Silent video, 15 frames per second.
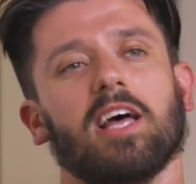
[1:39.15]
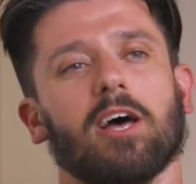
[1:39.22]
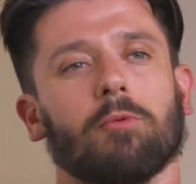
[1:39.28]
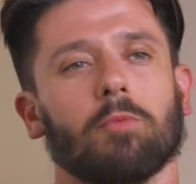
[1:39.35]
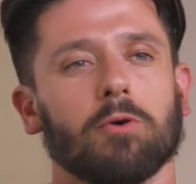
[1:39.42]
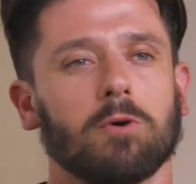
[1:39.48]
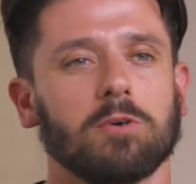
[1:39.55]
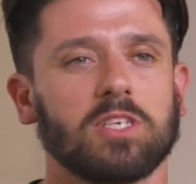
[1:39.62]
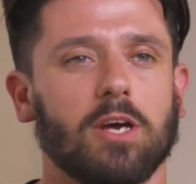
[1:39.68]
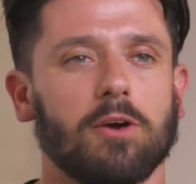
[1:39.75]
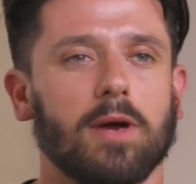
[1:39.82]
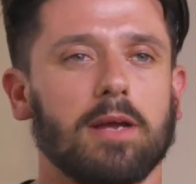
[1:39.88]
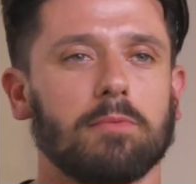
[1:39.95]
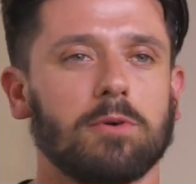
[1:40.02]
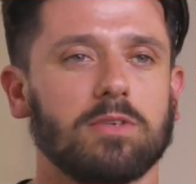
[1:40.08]
And we're also
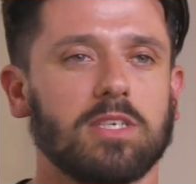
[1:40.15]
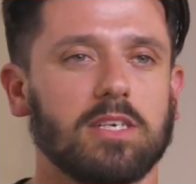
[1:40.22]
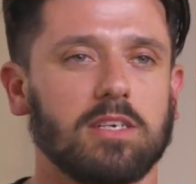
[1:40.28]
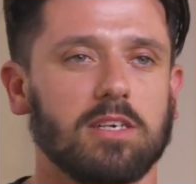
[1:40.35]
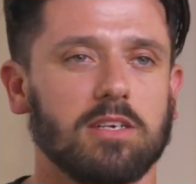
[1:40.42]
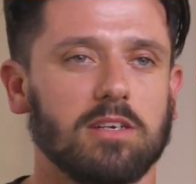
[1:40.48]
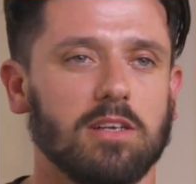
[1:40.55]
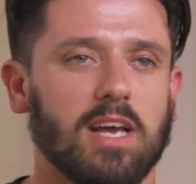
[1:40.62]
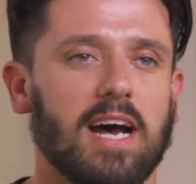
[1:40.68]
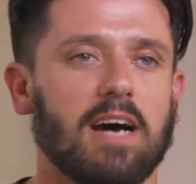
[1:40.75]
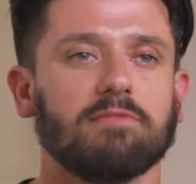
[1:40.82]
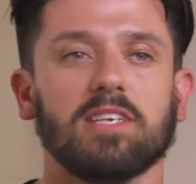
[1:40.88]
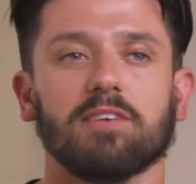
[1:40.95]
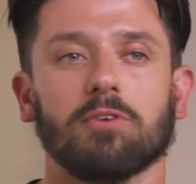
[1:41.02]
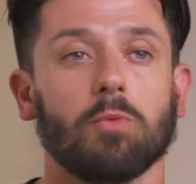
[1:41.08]
able to
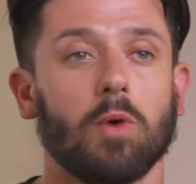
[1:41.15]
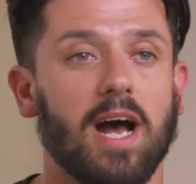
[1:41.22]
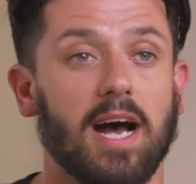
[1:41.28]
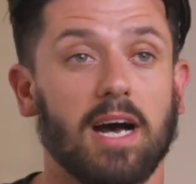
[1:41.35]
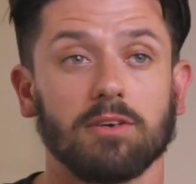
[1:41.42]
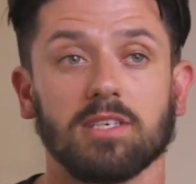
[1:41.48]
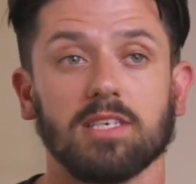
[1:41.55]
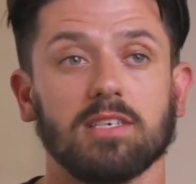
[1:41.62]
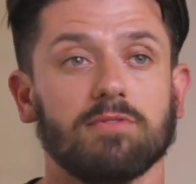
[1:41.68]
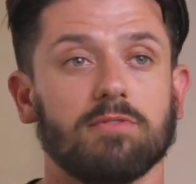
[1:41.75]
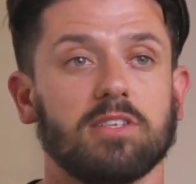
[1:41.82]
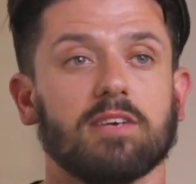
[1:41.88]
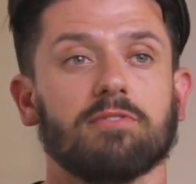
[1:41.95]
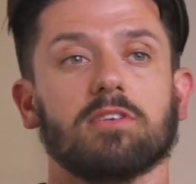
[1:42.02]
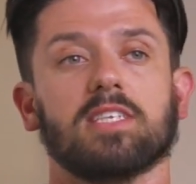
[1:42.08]
have different warehouses for
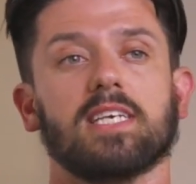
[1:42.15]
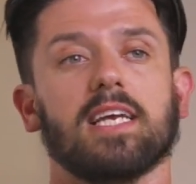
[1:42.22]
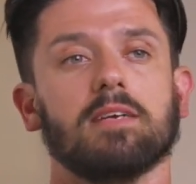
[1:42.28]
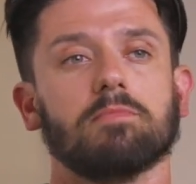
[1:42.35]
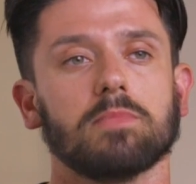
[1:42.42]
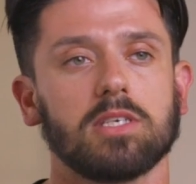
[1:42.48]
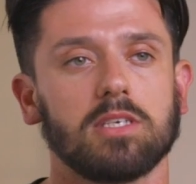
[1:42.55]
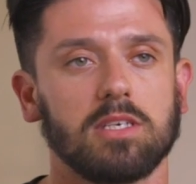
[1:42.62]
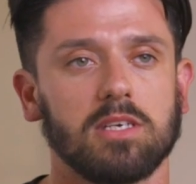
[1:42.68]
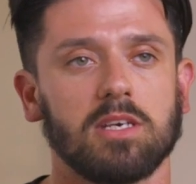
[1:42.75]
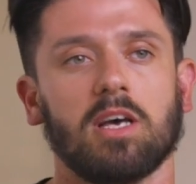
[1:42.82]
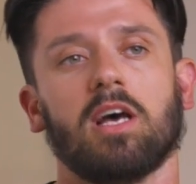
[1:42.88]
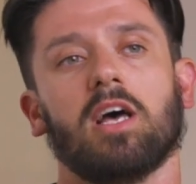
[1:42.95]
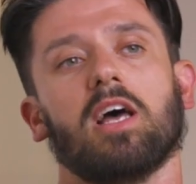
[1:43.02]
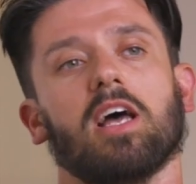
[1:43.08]
different teams,
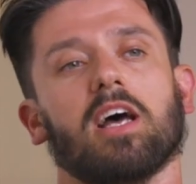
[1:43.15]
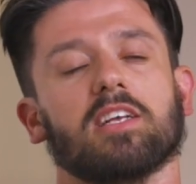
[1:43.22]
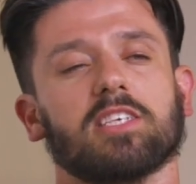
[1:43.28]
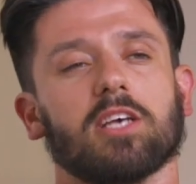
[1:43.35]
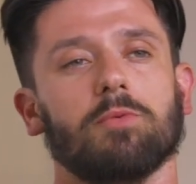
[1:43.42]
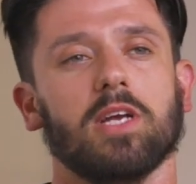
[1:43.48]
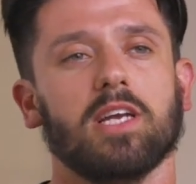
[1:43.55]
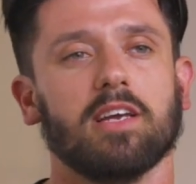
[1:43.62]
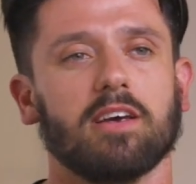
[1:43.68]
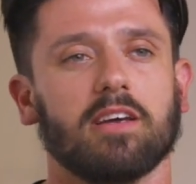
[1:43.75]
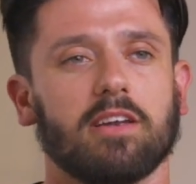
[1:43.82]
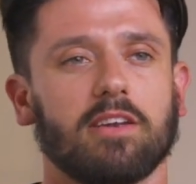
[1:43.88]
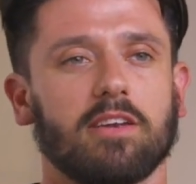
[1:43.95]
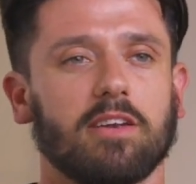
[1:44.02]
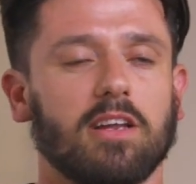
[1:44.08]
and so we
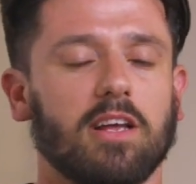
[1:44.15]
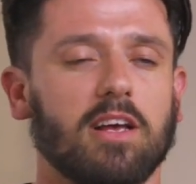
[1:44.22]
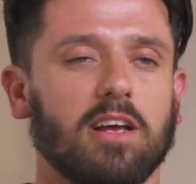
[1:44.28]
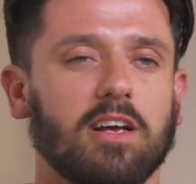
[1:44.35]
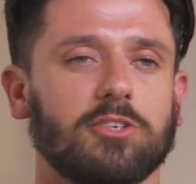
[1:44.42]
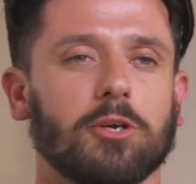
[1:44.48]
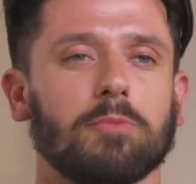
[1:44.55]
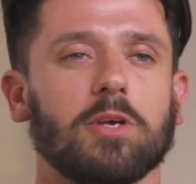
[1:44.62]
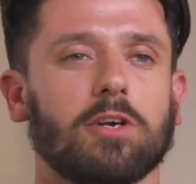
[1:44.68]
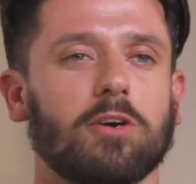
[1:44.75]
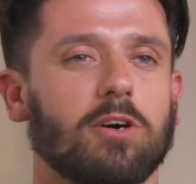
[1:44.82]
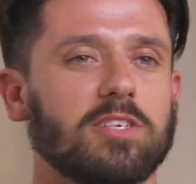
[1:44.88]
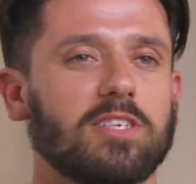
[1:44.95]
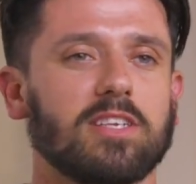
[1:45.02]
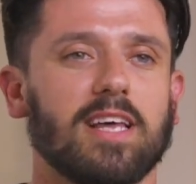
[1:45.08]
can attribute
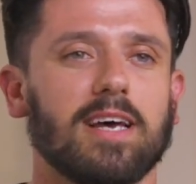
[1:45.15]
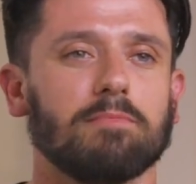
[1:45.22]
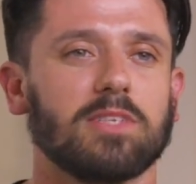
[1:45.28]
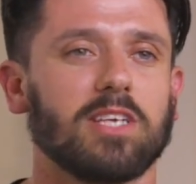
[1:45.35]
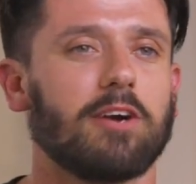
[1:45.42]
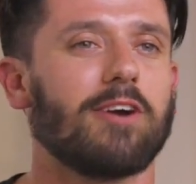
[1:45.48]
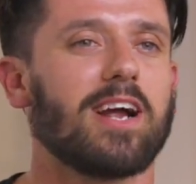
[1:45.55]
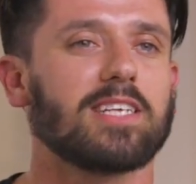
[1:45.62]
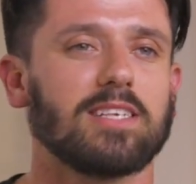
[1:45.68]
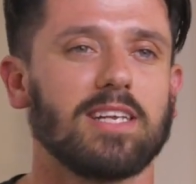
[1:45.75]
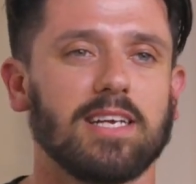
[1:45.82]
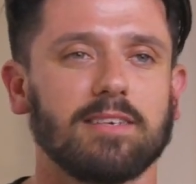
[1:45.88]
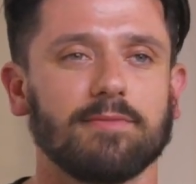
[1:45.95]
cost to them directly.